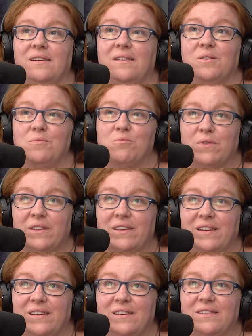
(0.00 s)

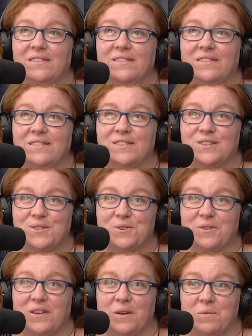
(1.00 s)
really
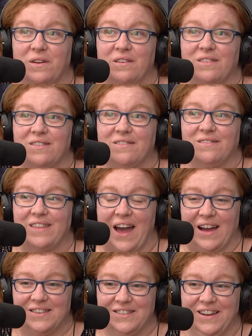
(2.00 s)
disagree with that,